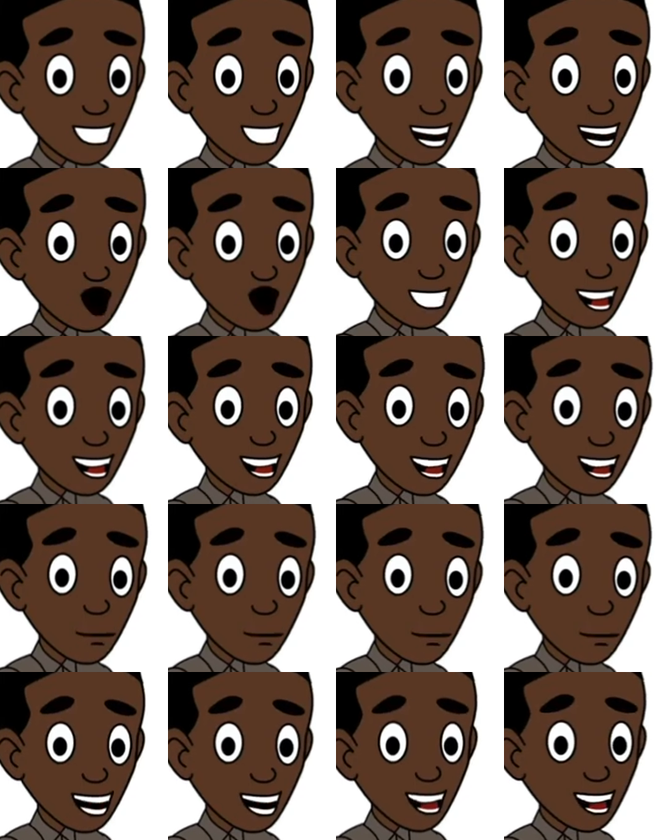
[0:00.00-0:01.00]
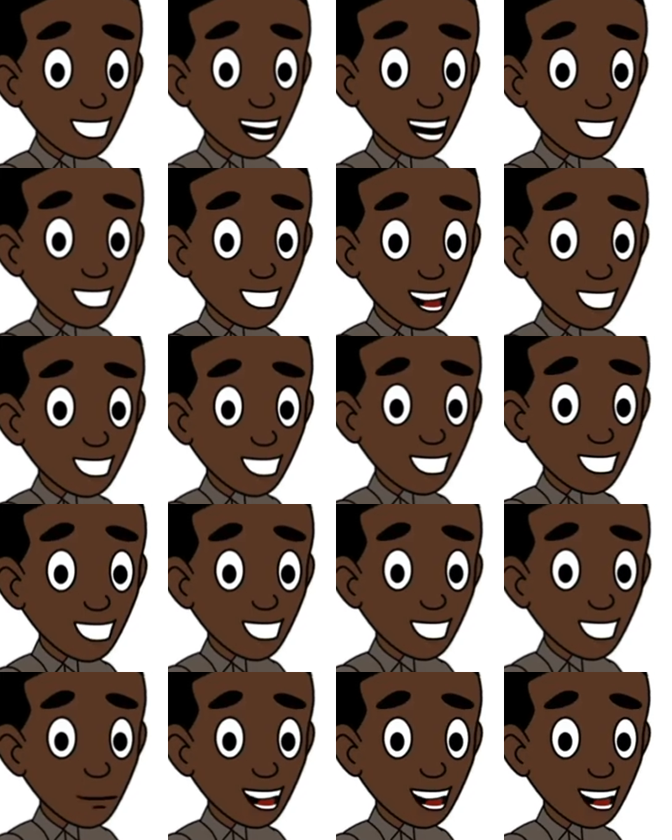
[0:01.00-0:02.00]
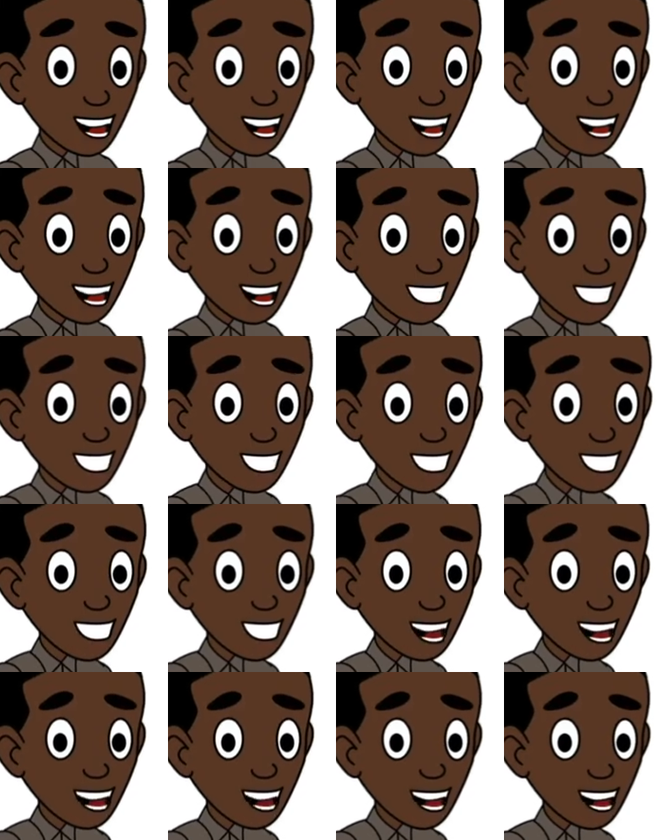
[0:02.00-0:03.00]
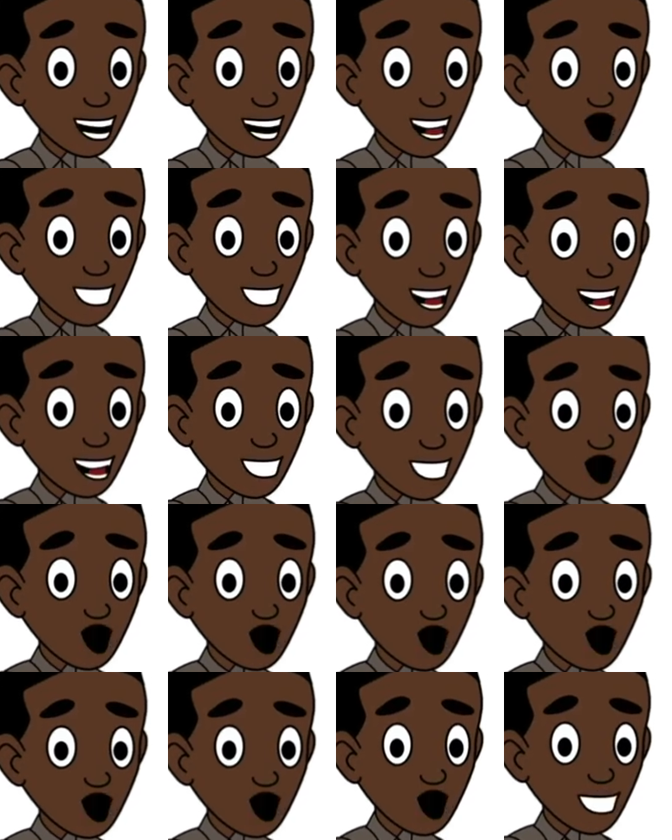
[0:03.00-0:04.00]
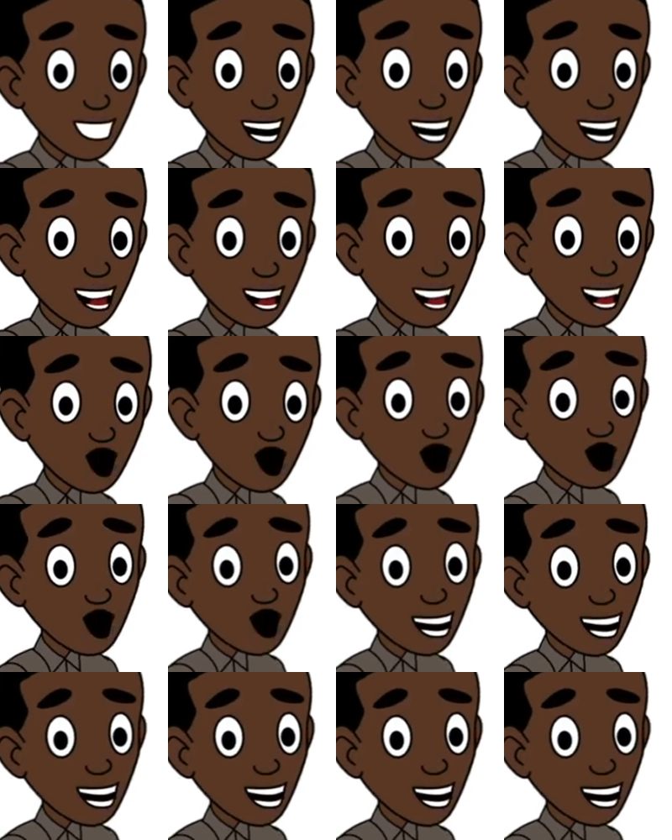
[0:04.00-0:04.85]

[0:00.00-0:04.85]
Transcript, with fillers: are sent to the census office where it is analyzed. After the